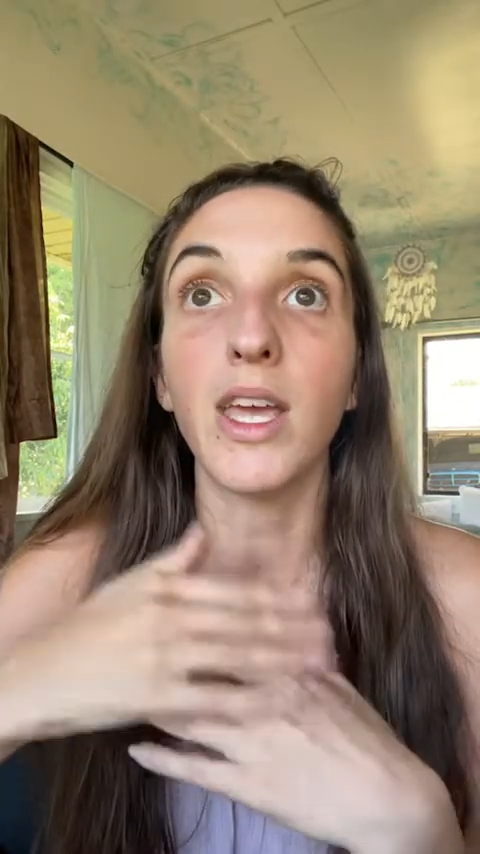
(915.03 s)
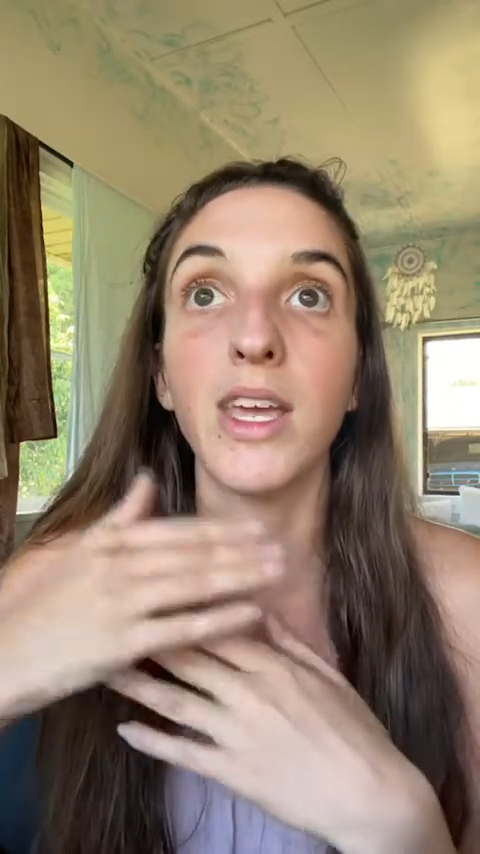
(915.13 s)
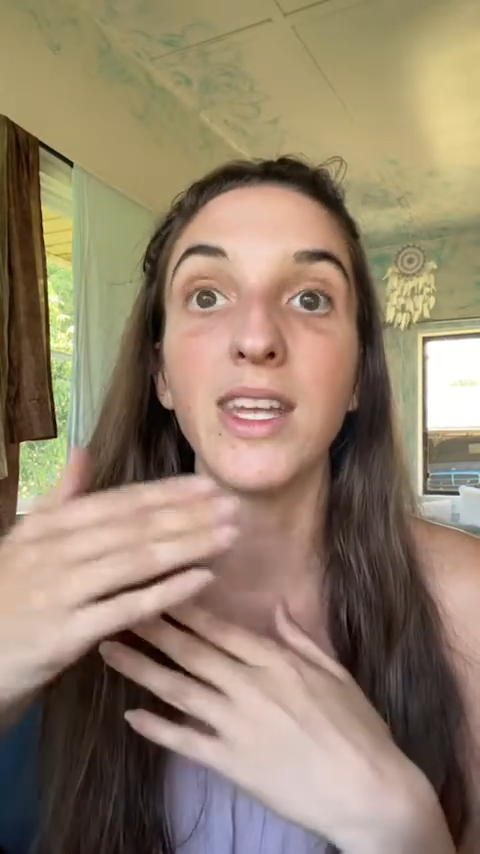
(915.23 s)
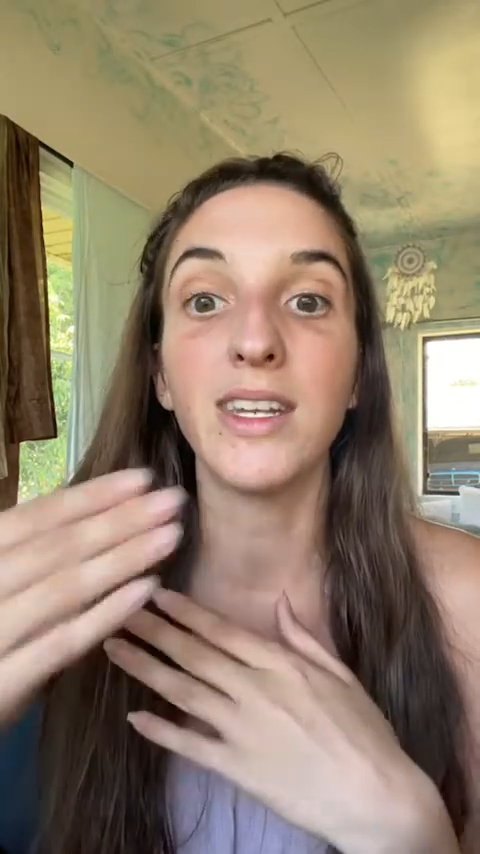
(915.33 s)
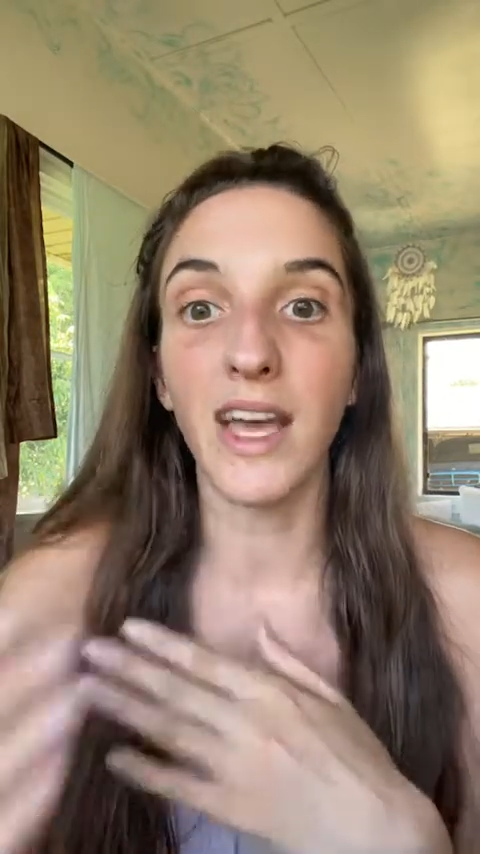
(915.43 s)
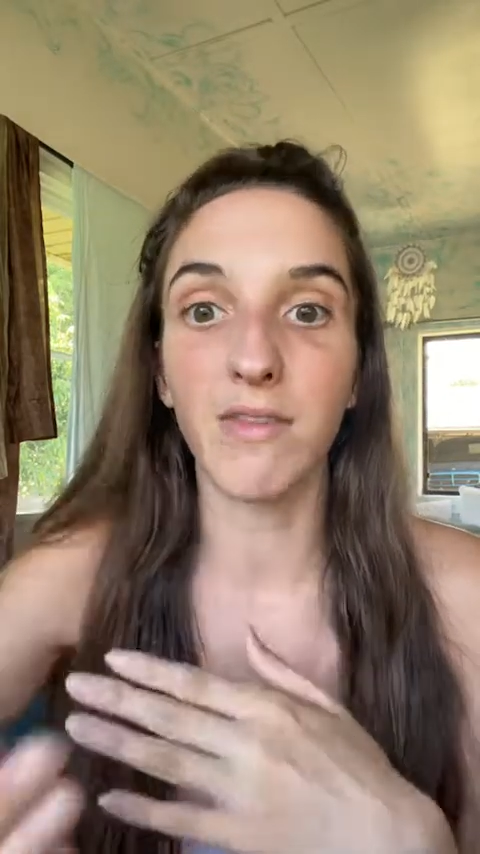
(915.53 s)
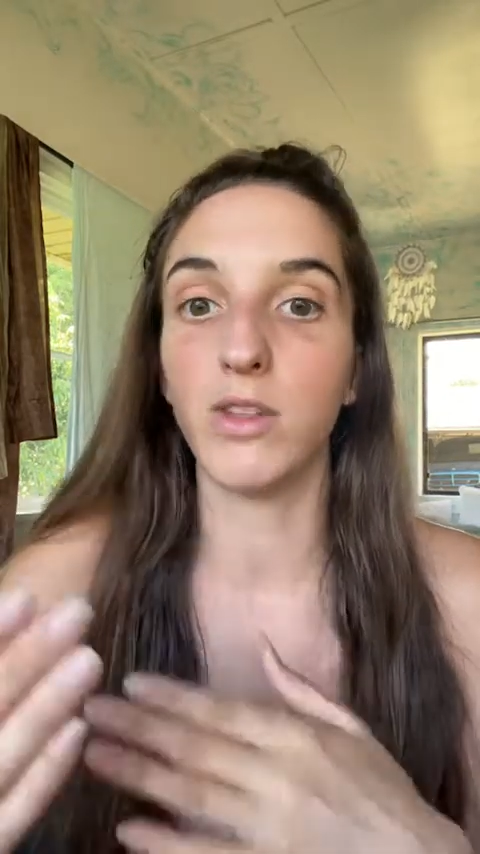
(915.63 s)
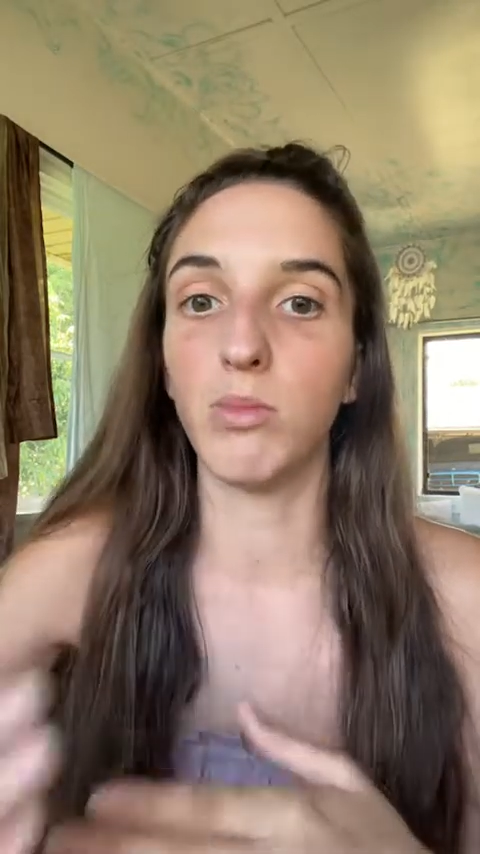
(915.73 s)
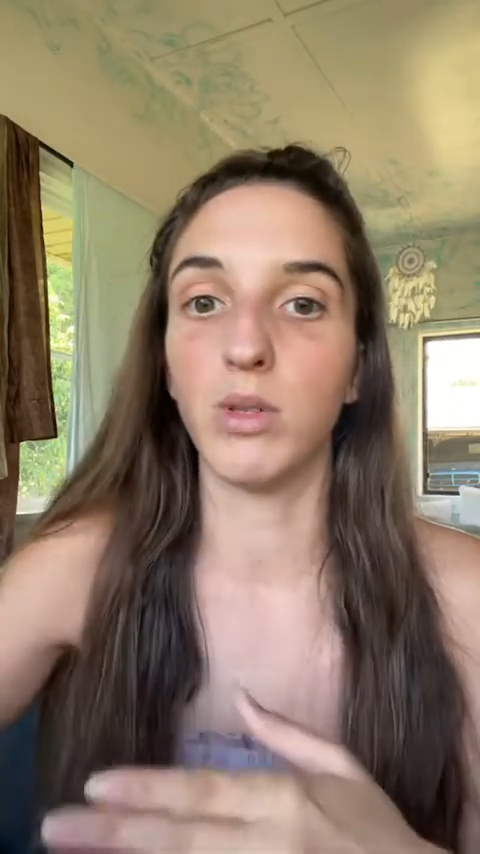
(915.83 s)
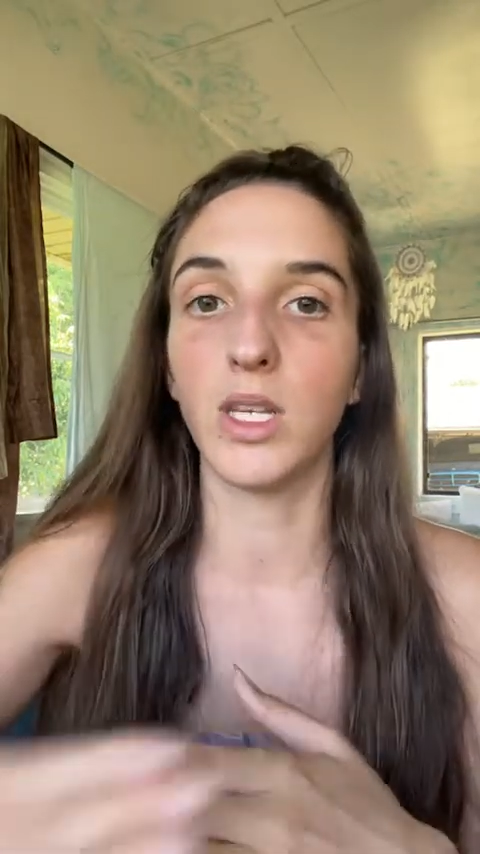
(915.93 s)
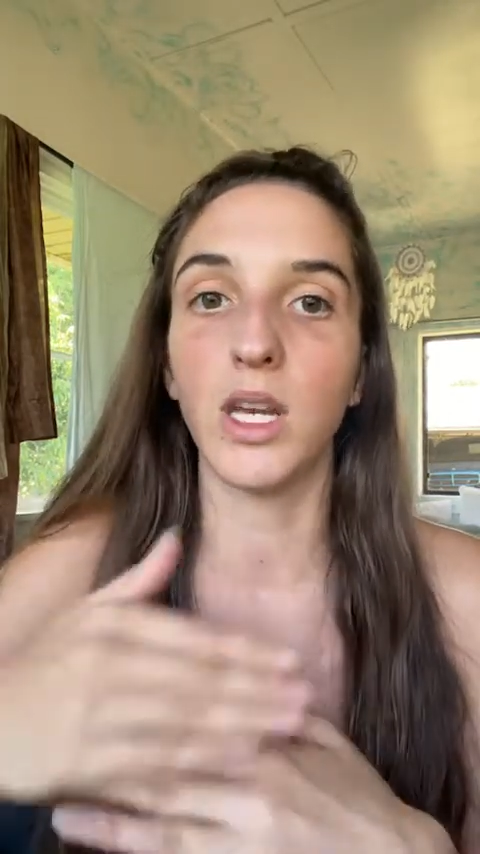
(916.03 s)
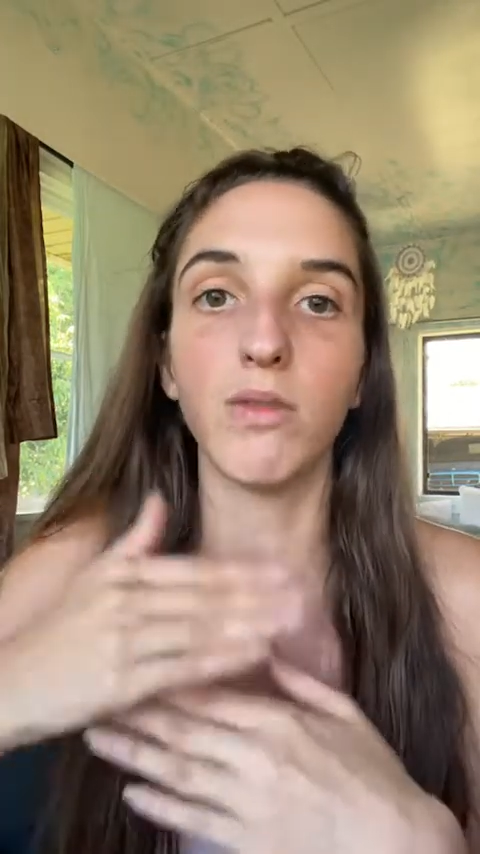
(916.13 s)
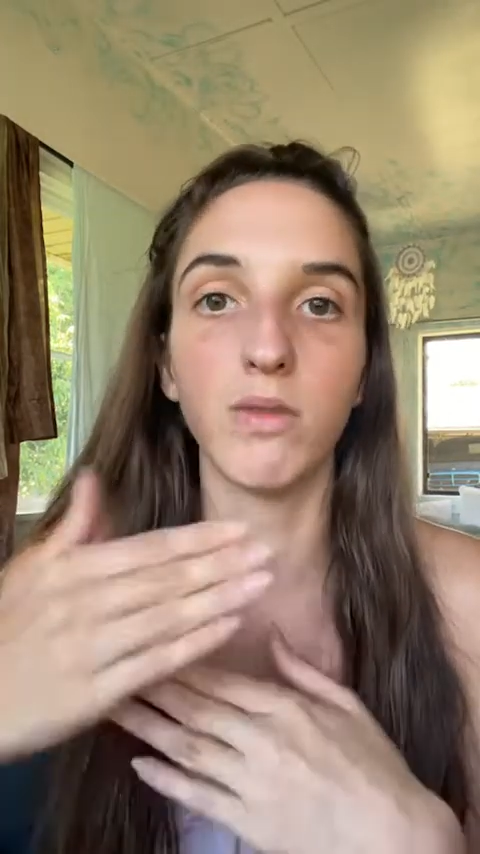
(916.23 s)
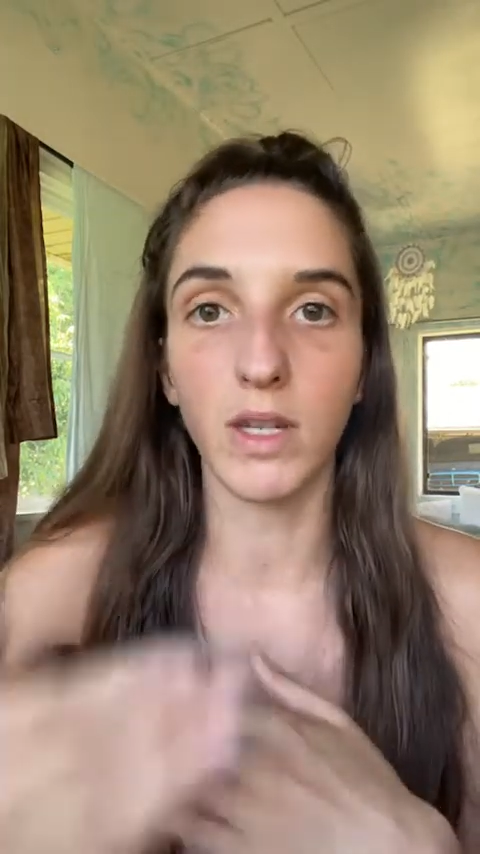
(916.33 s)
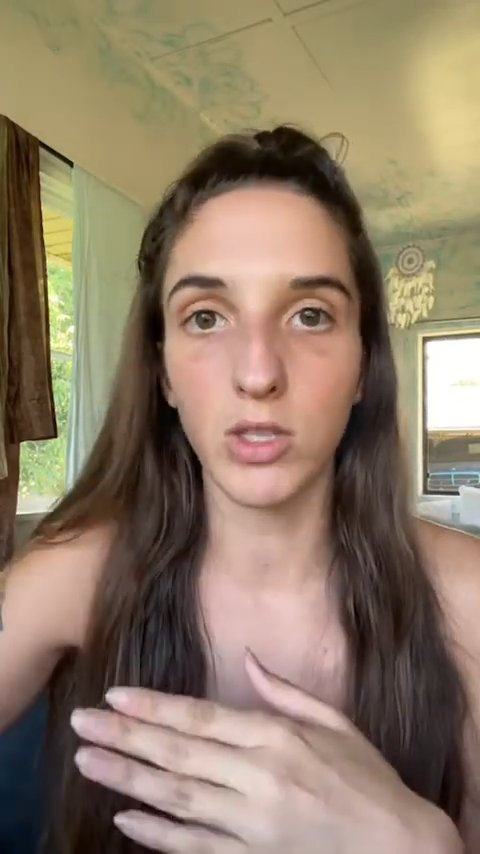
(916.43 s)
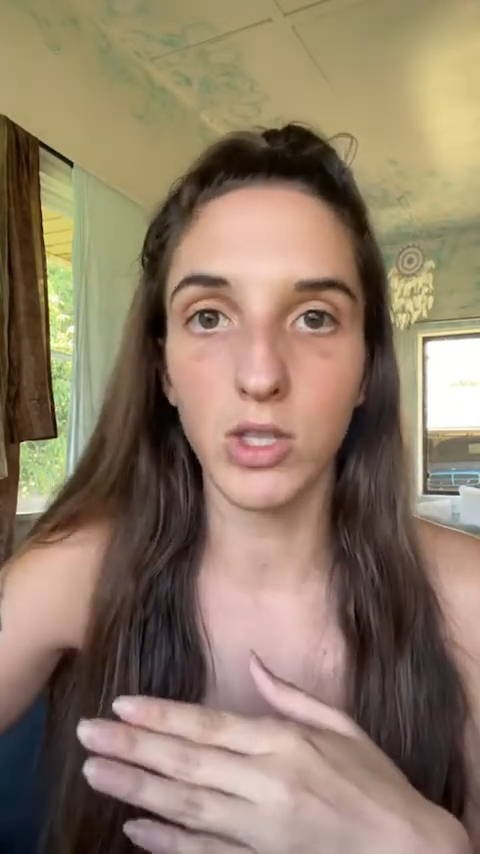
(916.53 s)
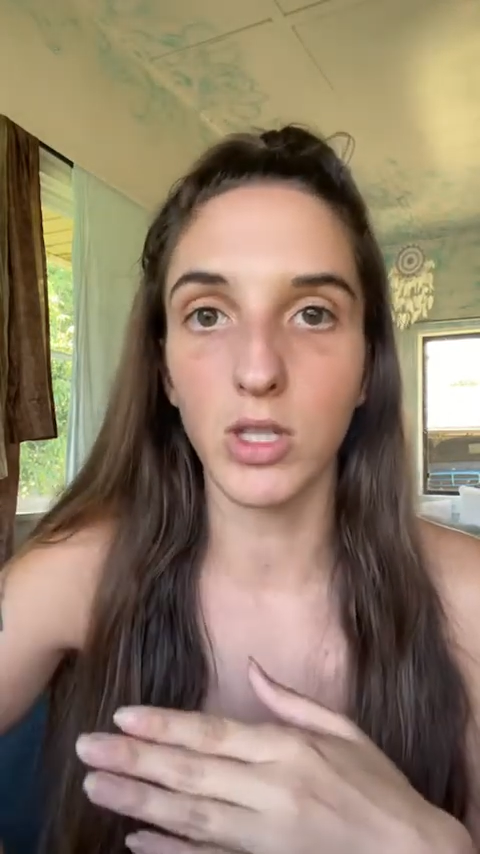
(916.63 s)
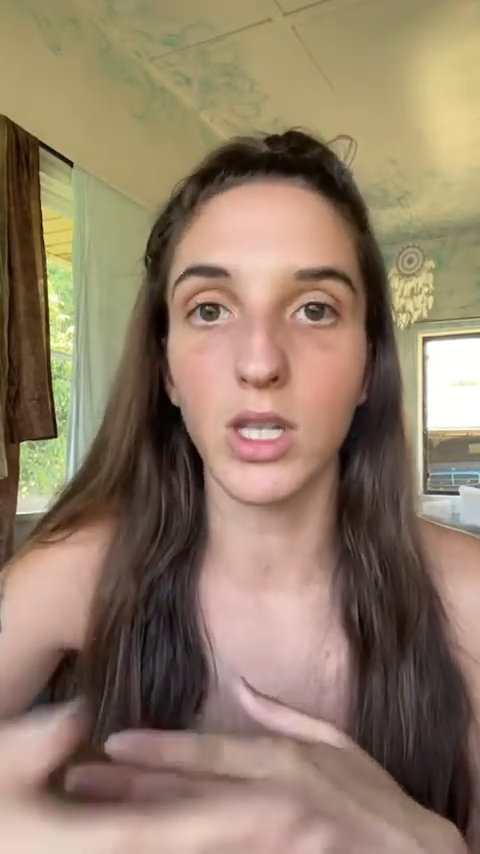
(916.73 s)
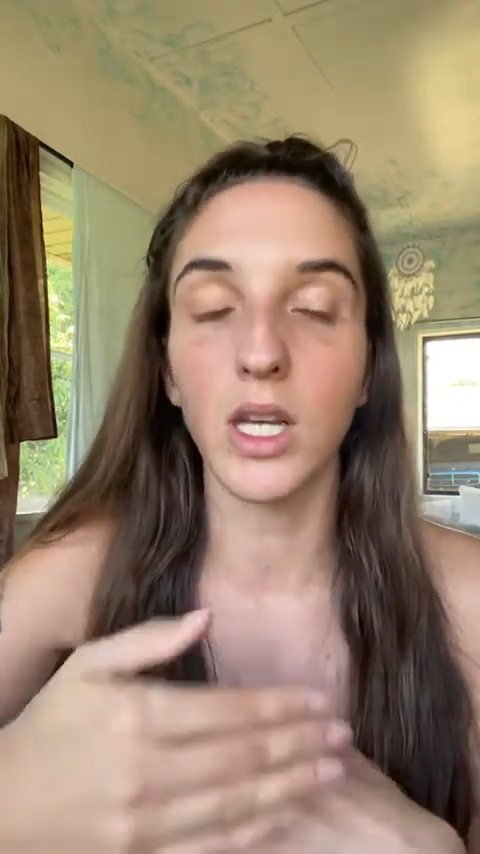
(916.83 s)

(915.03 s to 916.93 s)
inevitably, eventually.